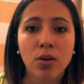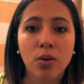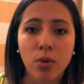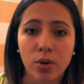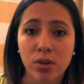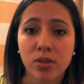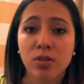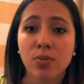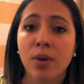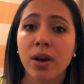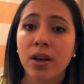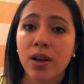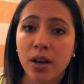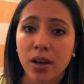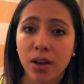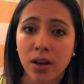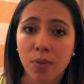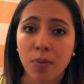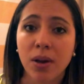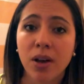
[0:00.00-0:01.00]
according to my
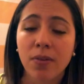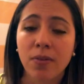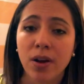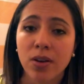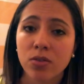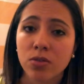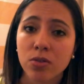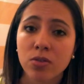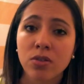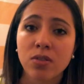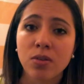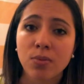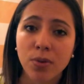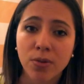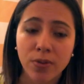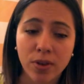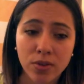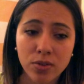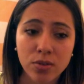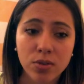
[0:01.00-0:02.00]
academic advisors and the
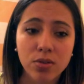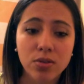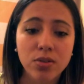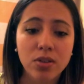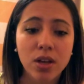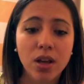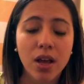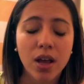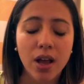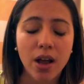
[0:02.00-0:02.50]
professors,